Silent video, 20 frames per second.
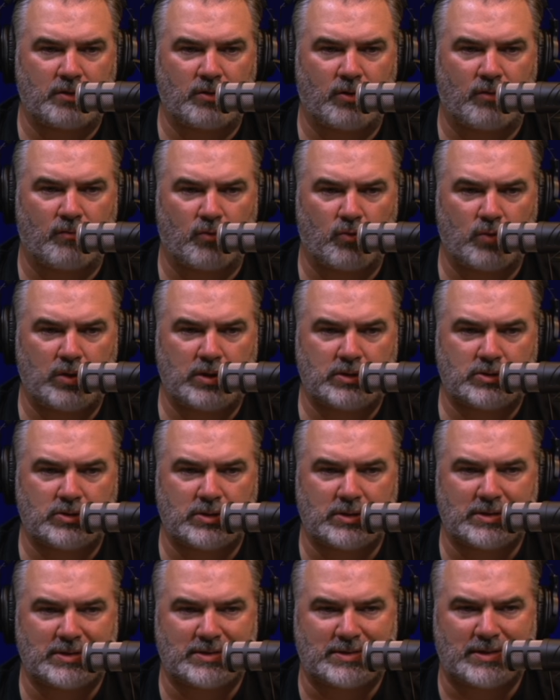to overreach
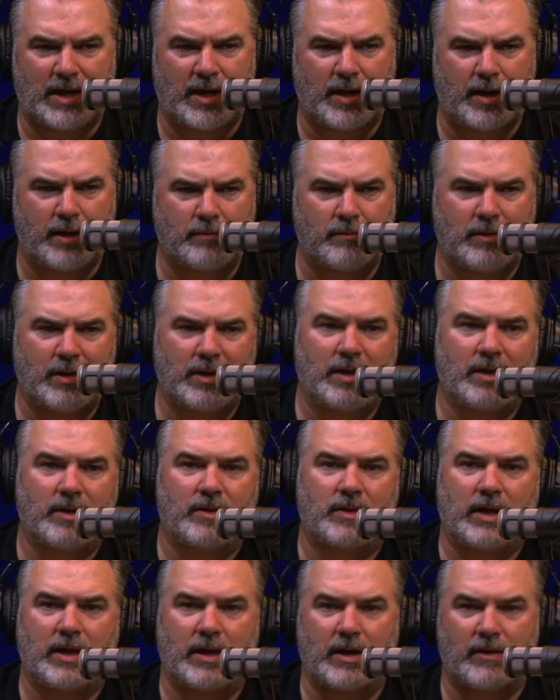and decide
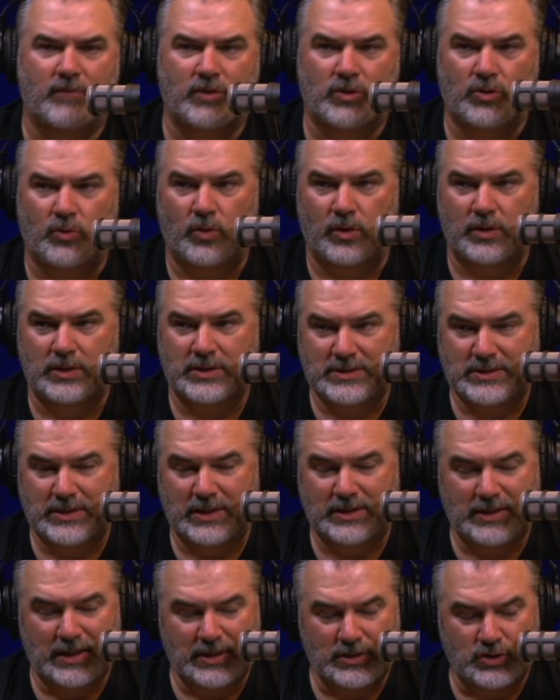they have authorities
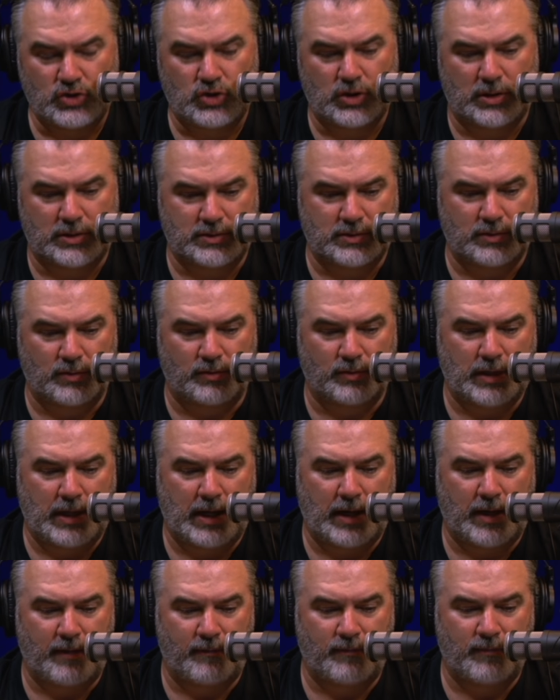that they just don't
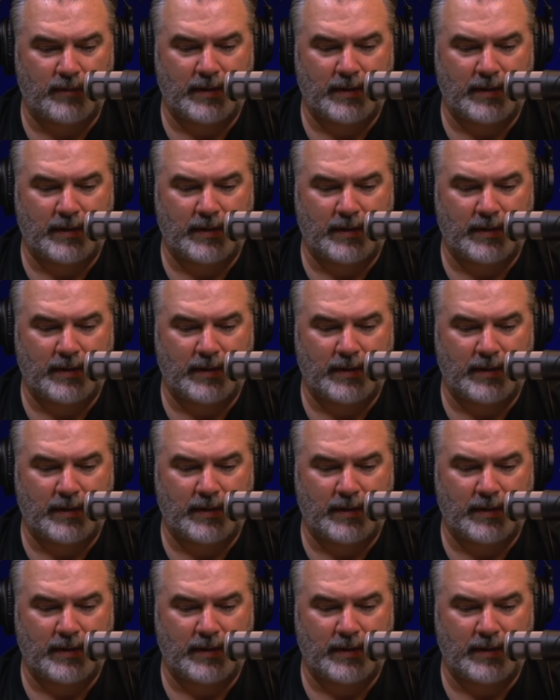have.